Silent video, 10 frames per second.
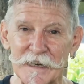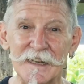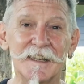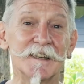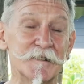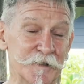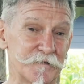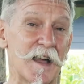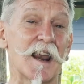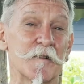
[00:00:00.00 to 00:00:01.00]
really
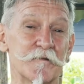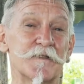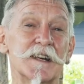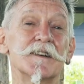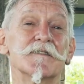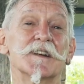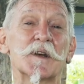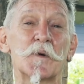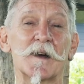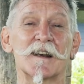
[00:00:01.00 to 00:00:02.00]
develop very,
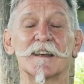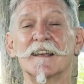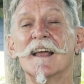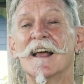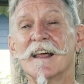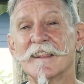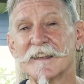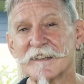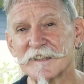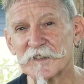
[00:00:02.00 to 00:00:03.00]
very quickly,
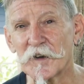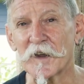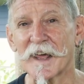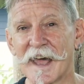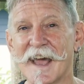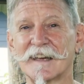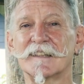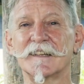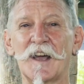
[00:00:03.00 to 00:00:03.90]
that is not actually